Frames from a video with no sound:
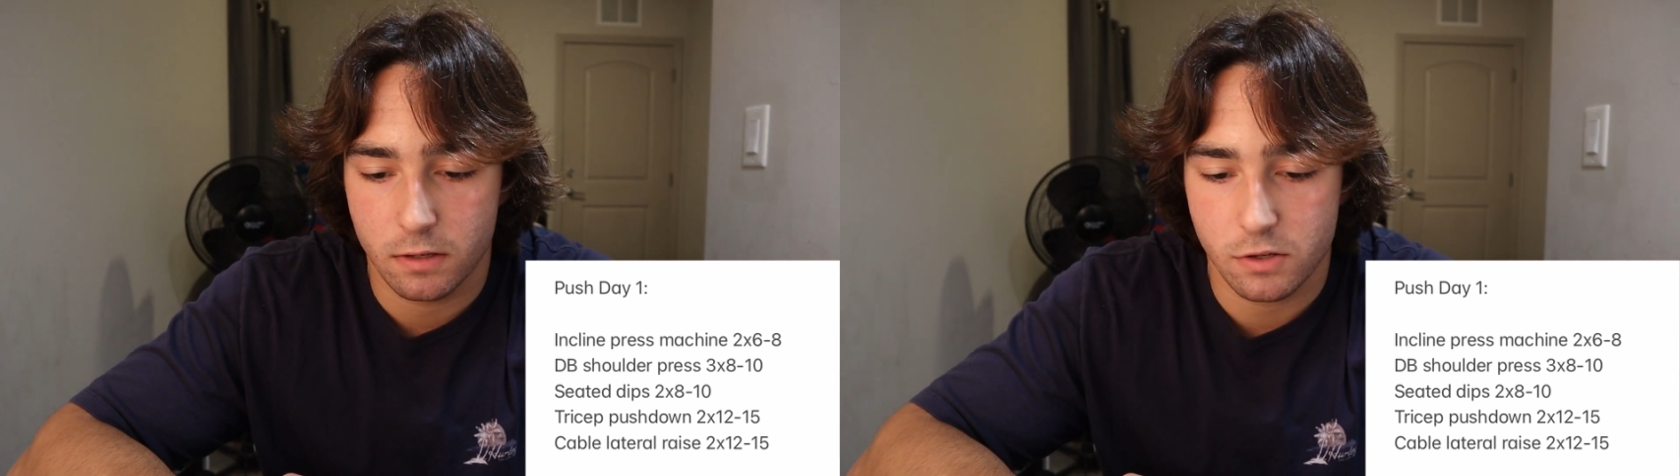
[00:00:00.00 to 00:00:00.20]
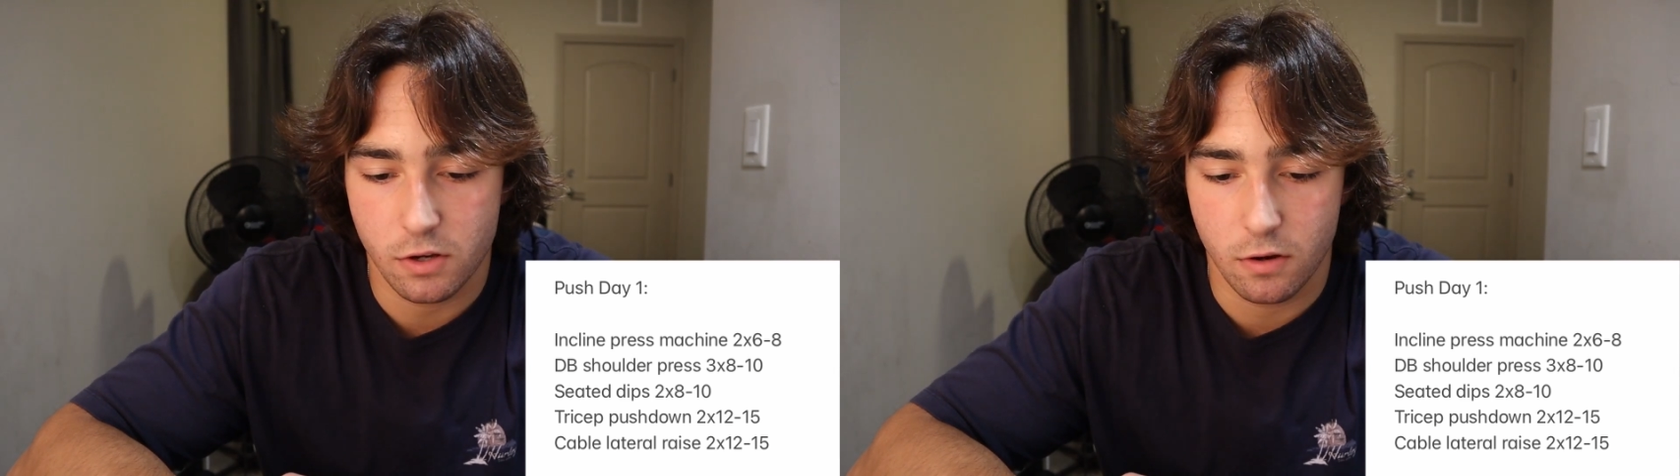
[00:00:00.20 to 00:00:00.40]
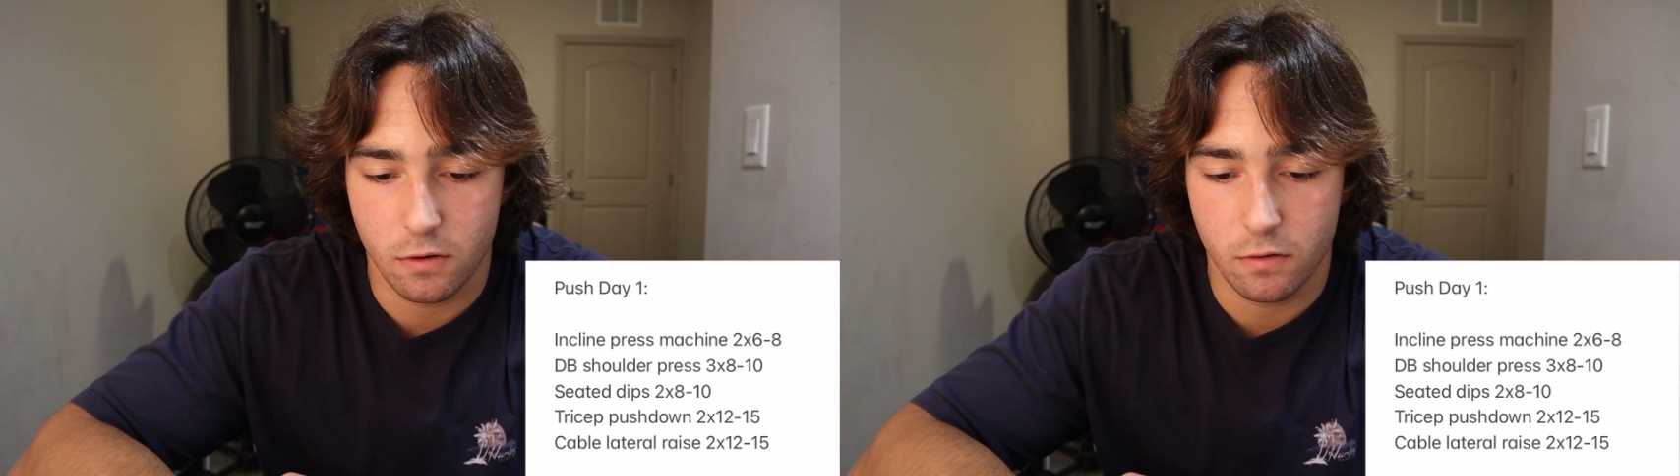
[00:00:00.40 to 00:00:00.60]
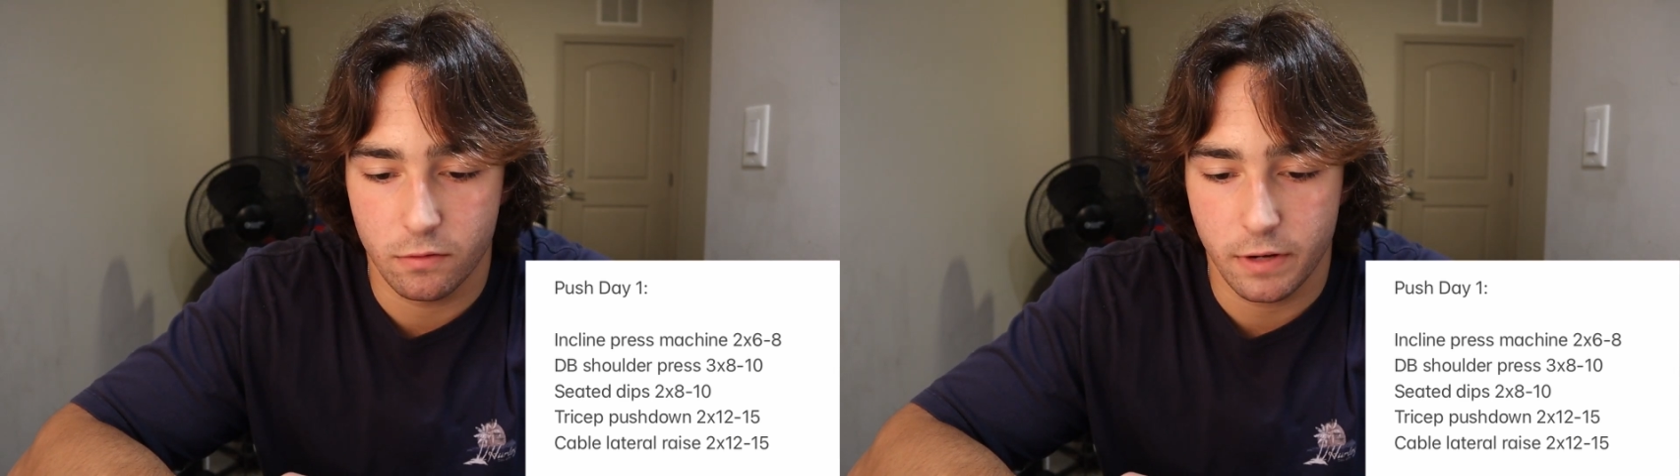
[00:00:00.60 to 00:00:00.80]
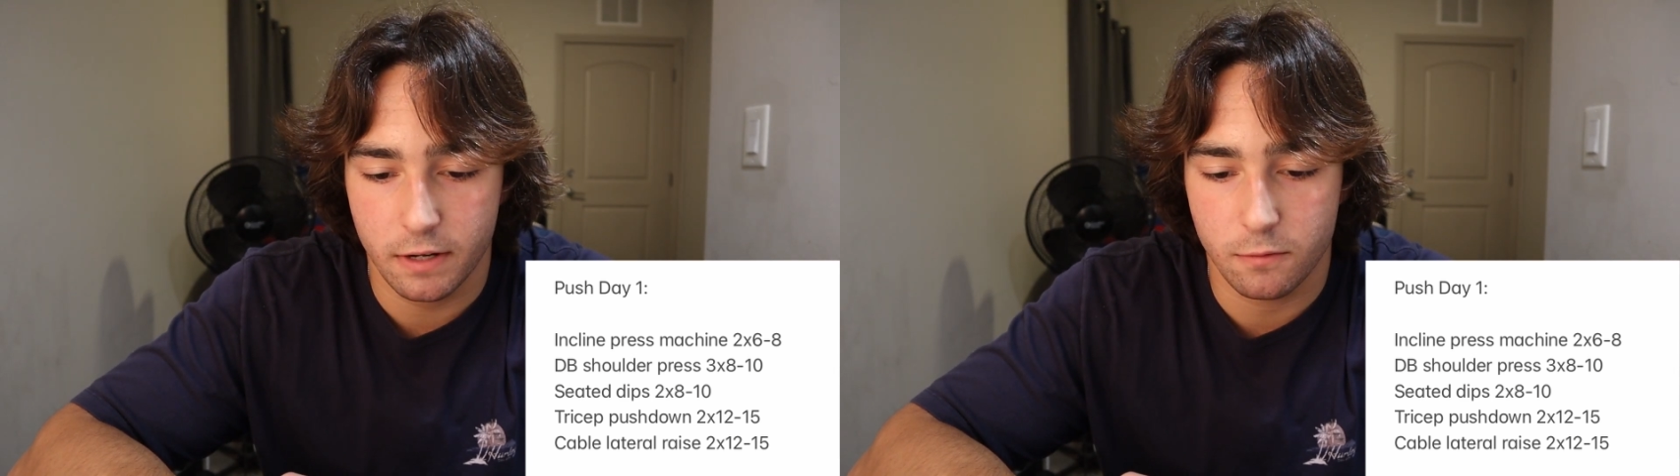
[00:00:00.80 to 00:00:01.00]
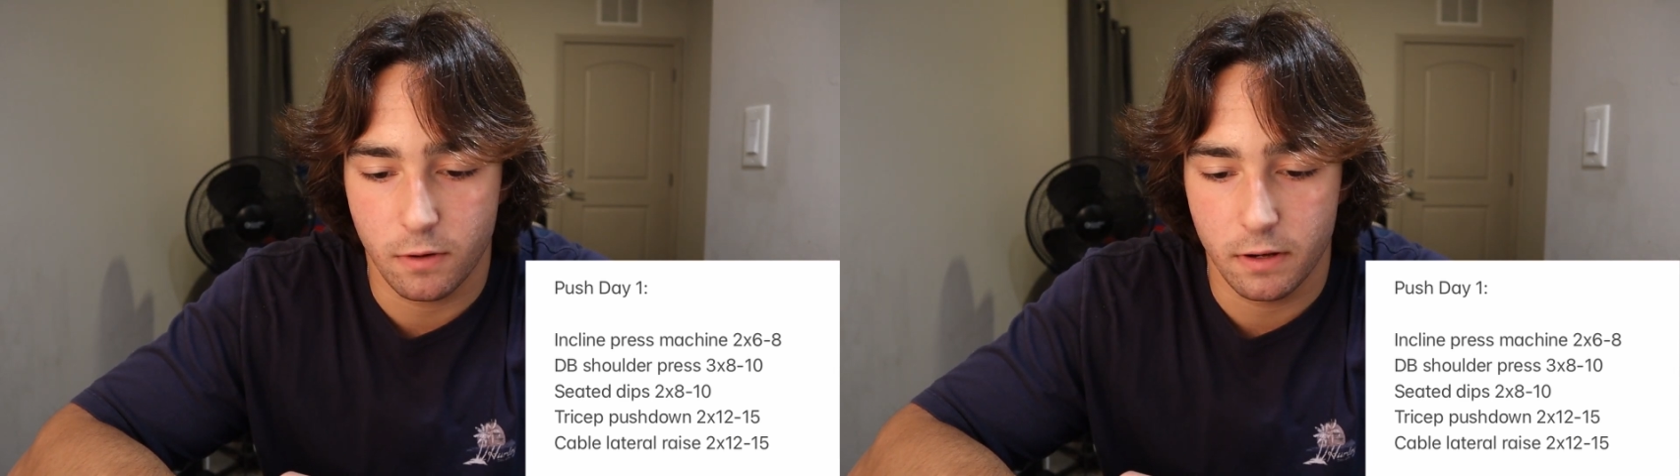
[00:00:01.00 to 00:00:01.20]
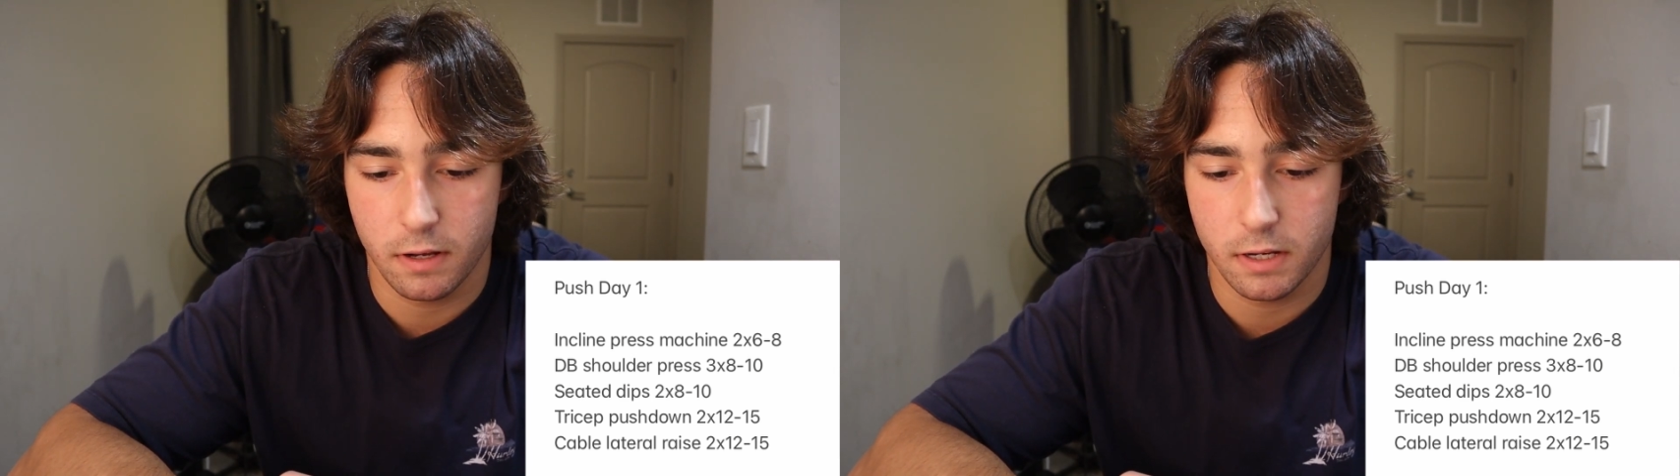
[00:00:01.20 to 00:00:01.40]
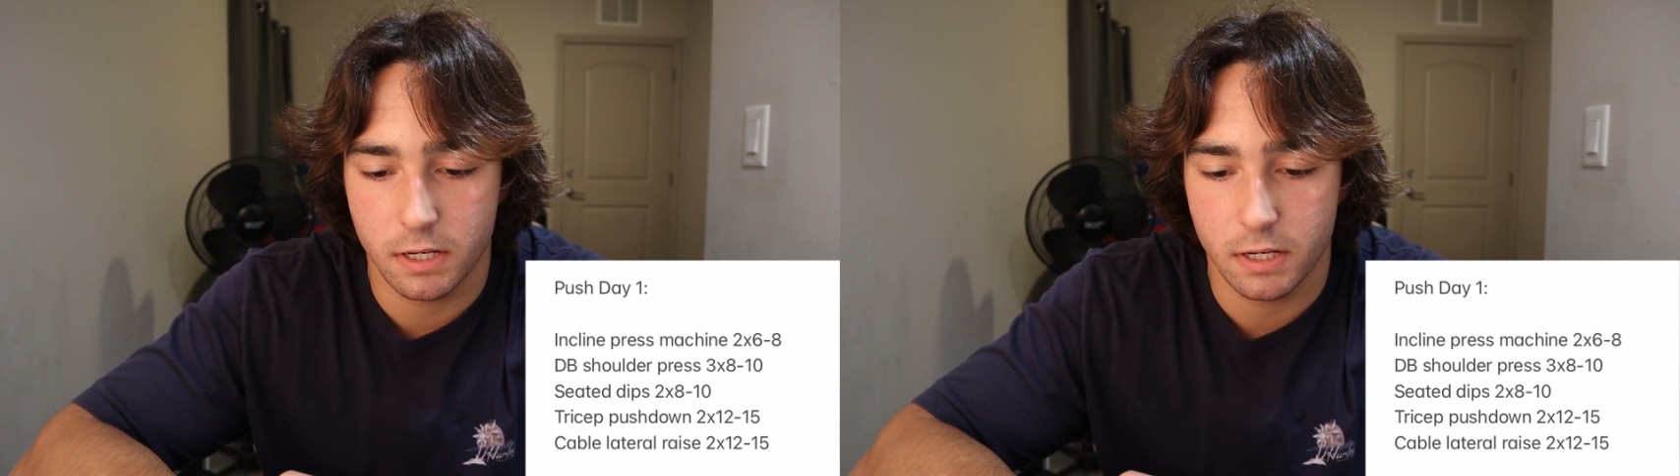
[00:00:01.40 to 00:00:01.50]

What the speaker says: So next one,